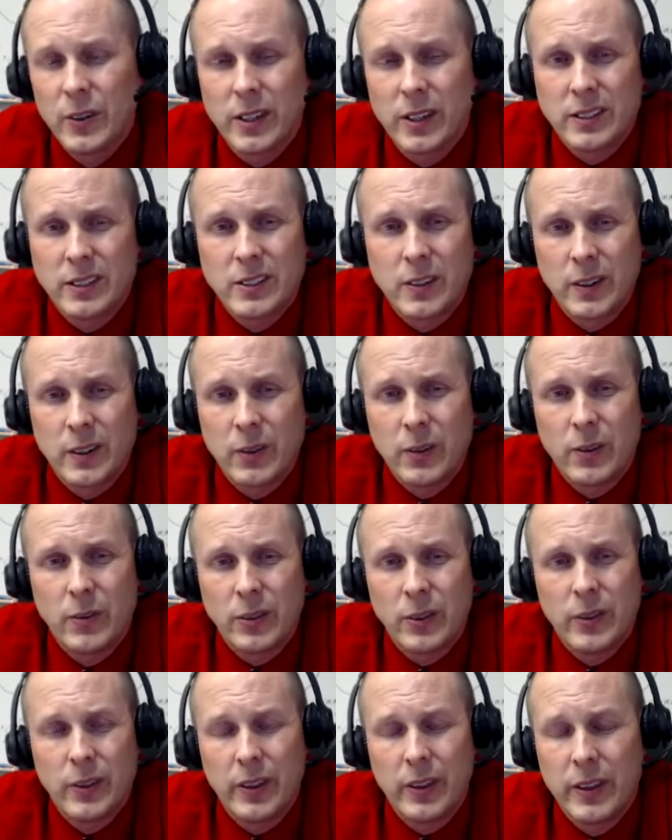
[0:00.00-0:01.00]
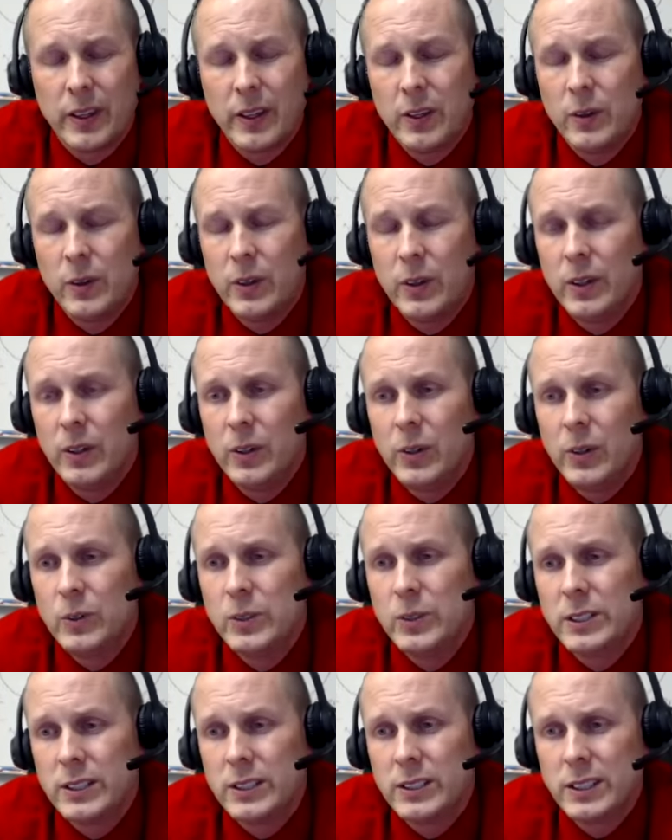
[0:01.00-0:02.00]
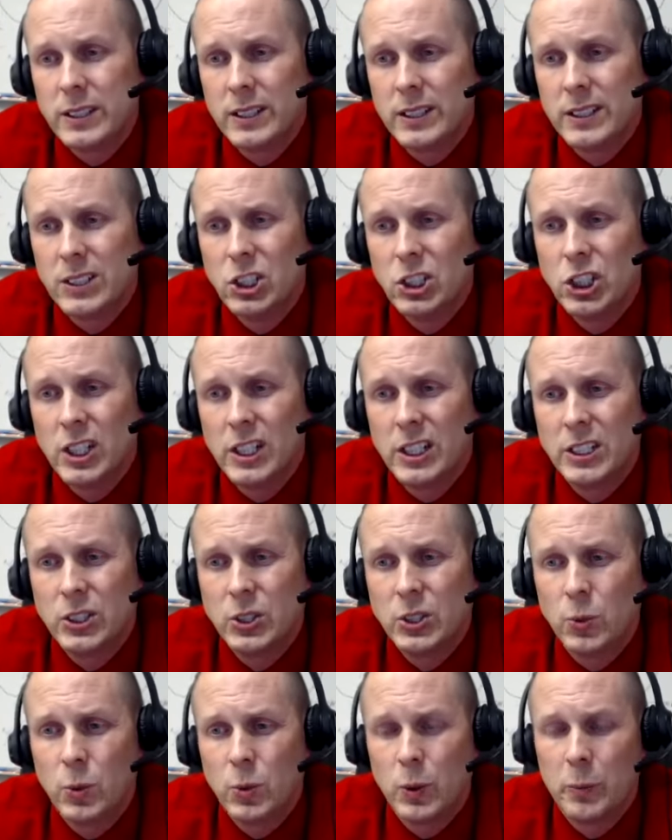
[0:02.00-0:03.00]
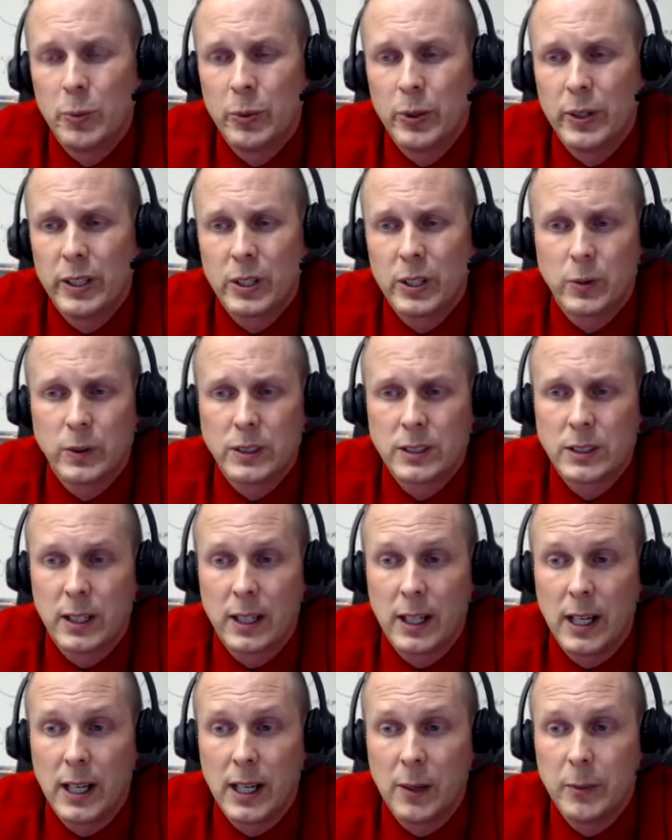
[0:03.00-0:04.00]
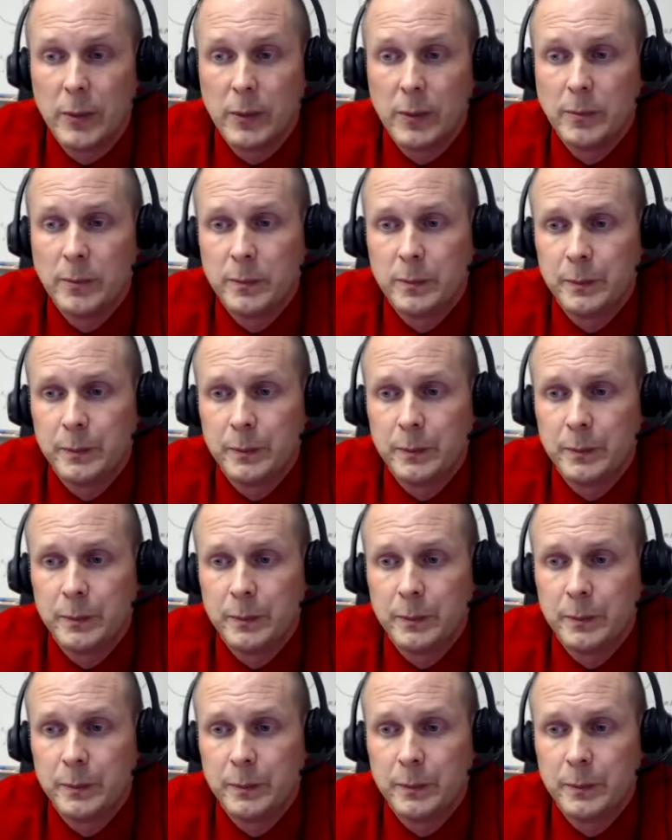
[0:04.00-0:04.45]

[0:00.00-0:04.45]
And so I don't really think you can use it to judge or predict what's going to happen.